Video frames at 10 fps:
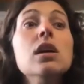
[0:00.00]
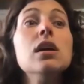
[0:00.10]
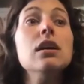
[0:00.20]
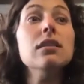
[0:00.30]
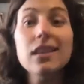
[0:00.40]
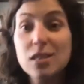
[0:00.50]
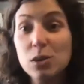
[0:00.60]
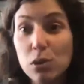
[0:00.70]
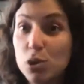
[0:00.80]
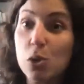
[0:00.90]
Let's do a
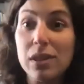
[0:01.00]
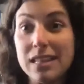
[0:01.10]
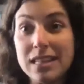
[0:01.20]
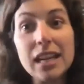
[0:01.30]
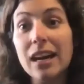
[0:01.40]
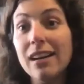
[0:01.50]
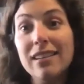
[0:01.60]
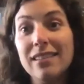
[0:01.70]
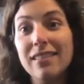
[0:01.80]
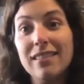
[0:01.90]
new show with Nzinga
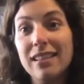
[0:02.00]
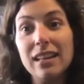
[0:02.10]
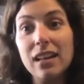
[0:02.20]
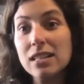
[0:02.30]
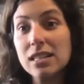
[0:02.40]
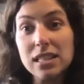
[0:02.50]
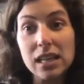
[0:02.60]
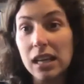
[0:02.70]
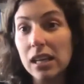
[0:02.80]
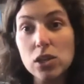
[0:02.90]
and let's dig
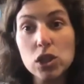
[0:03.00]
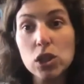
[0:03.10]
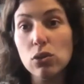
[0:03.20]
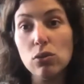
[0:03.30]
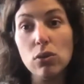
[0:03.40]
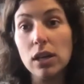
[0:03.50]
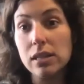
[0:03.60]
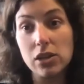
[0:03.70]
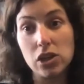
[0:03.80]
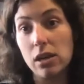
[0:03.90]
into
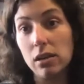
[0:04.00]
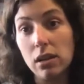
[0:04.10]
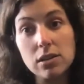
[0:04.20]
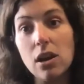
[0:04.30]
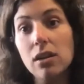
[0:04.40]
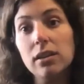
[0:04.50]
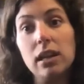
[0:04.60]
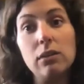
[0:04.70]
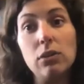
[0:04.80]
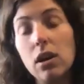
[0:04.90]
addiction and let's call it
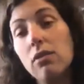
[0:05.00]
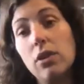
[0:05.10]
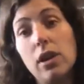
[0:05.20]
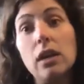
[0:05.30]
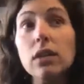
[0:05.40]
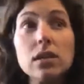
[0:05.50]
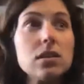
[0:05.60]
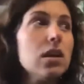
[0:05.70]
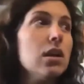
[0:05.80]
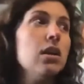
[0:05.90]
In Recovery and let's
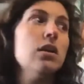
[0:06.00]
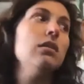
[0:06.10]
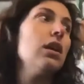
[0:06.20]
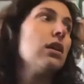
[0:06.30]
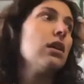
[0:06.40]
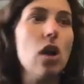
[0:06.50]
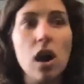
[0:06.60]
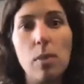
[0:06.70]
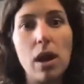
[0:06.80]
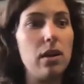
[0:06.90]
like talk
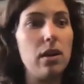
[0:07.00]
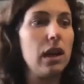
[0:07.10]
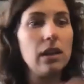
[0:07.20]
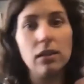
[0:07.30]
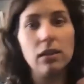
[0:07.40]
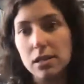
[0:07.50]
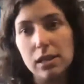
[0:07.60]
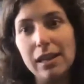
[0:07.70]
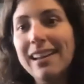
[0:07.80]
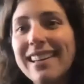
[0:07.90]
about it endlessly.
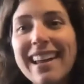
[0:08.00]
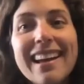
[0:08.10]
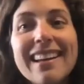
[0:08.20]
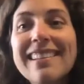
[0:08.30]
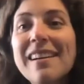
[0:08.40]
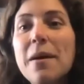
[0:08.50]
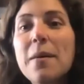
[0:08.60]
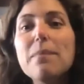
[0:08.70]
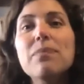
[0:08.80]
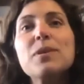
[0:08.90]
And
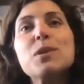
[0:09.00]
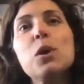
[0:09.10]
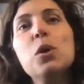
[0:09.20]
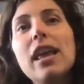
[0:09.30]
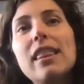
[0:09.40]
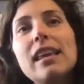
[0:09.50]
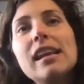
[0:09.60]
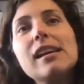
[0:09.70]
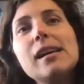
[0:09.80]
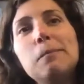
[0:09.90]
so I
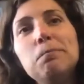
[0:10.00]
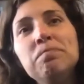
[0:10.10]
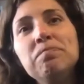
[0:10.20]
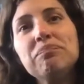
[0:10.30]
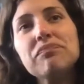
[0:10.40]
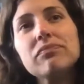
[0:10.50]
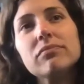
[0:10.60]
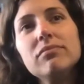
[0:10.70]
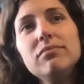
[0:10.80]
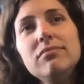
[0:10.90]
think um,
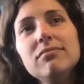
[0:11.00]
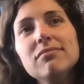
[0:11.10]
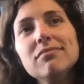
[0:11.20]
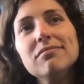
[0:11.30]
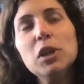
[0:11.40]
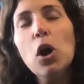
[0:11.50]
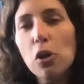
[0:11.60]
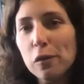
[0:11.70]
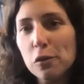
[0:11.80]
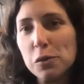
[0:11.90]
all
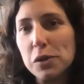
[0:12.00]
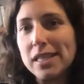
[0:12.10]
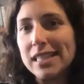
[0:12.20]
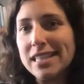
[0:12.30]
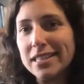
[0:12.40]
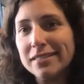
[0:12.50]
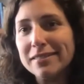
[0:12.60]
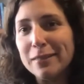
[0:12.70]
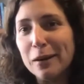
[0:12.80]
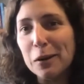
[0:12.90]
of those reasons
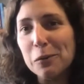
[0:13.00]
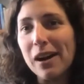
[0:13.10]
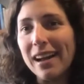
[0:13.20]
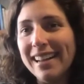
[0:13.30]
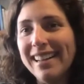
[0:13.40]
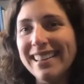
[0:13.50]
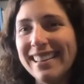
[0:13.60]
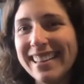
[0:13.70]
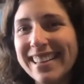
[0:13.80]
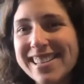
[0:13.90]
are why
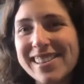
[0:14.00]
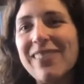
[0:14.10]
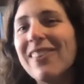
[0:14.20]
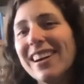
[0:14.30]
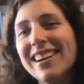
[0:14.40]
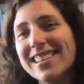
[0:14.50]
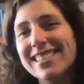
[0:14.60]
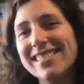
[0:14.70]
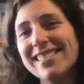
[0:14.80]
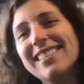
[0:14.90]
the show
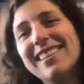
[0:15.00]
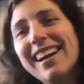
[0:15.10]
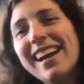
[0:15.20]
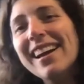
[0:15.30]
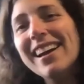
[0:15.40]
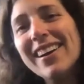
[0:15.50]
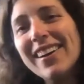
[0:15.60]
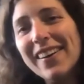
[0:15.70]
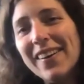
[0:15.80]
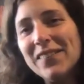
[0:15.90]
works.
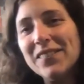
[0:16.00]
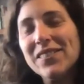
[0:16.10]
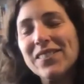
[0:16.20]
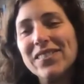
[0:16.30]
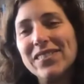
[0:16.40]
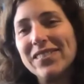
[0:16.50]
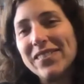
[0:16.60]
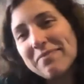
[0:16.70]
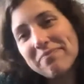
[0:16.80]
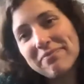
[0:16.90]
Um,
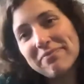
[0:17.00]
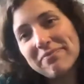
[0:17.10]
one other